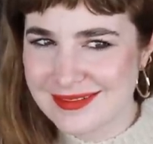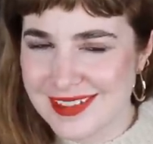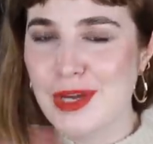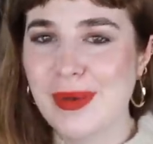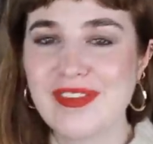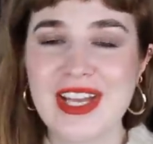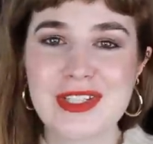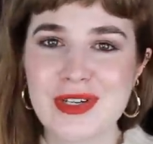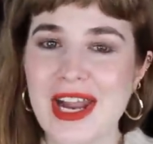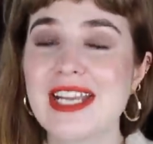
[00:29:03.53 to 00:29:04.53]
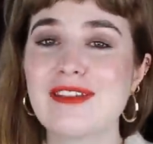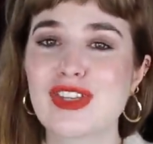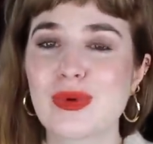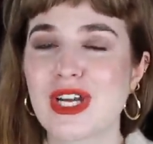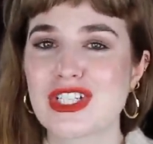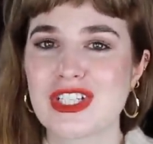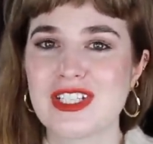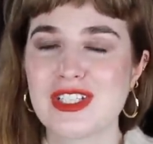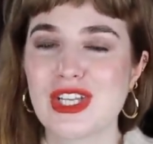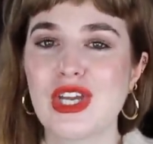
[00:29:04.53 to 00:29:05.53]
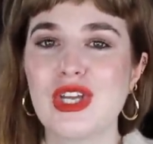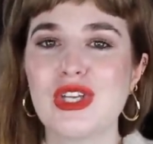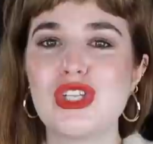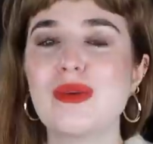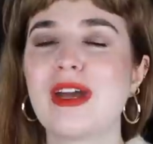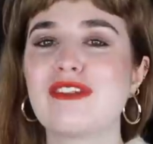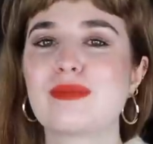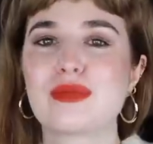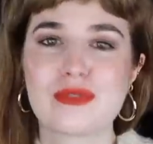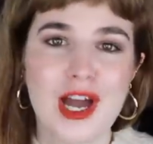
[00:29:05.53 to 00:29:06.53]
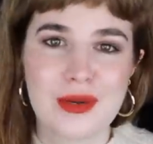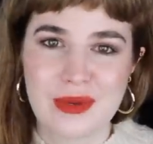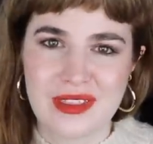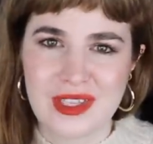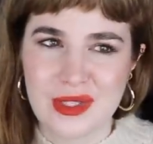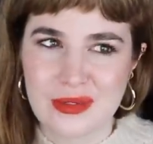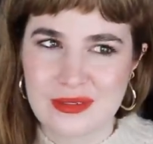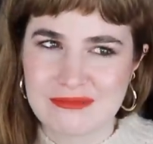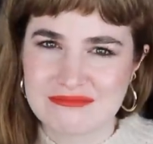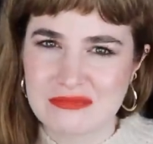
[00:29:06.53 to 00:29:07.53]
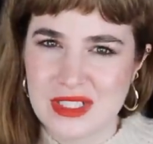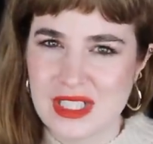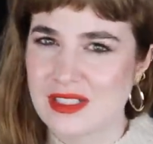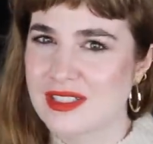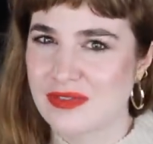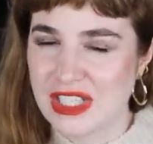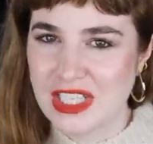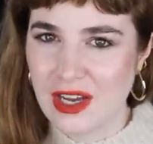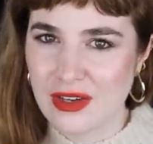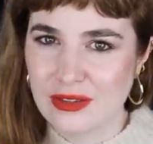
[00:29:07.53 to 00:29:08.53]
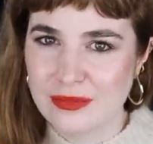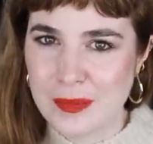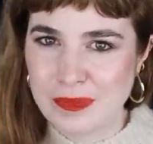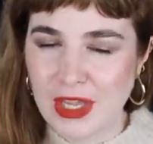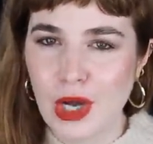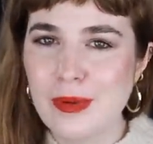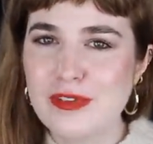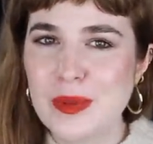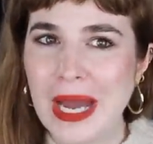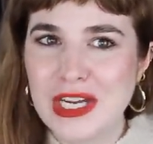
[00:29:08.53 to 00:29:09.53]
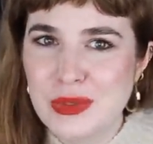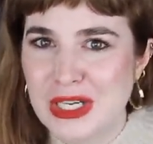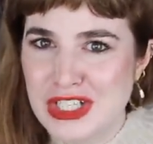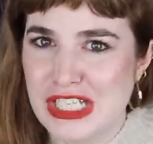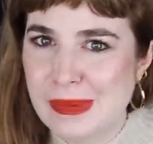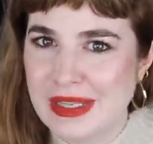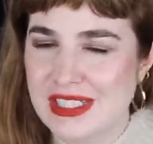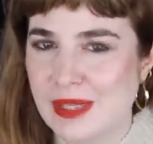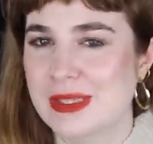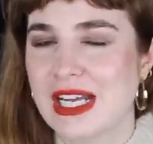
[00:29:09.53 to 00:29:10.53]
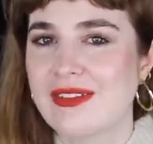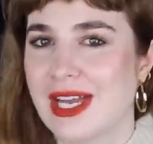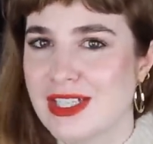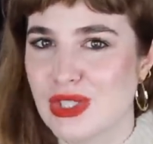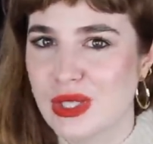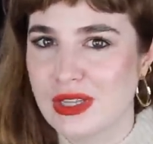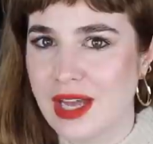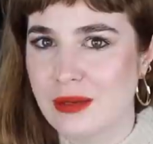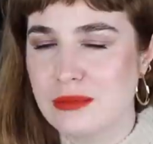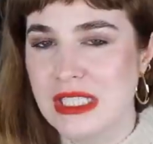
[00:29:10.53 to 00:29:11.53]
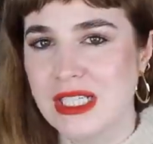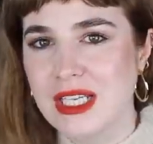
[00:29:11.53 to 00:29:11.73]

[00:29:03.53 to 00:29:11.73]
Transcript: I hope I've answered any of the questions you might have brought with you to this video. I hope if you had questions about this lipstick, I've answered them.